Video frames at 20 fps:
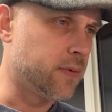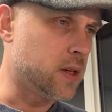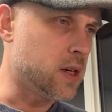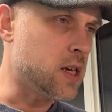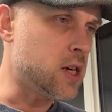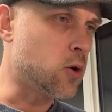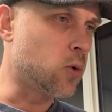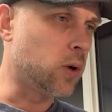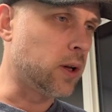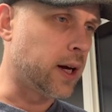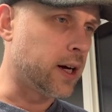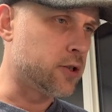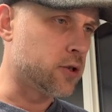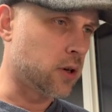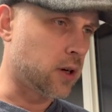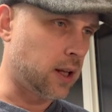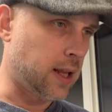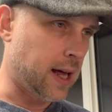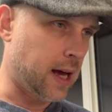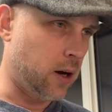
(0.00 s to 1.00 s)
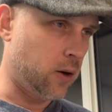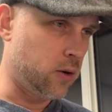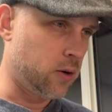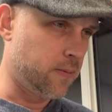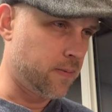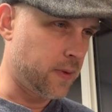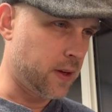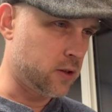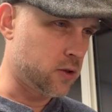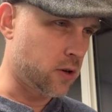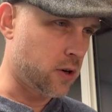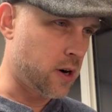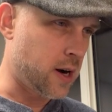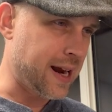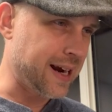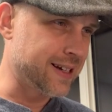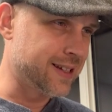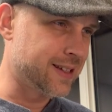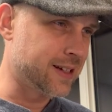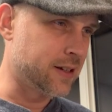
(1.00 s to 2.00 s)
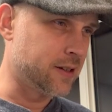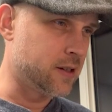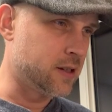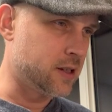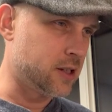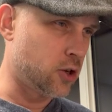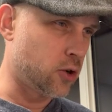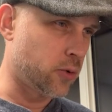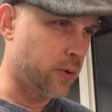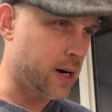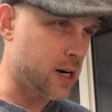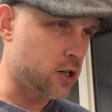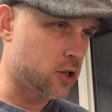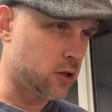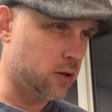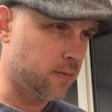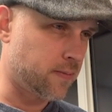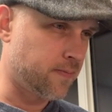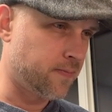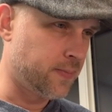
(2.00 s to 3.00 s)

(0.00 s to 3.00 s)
equalizer cloud. That's our next consideration.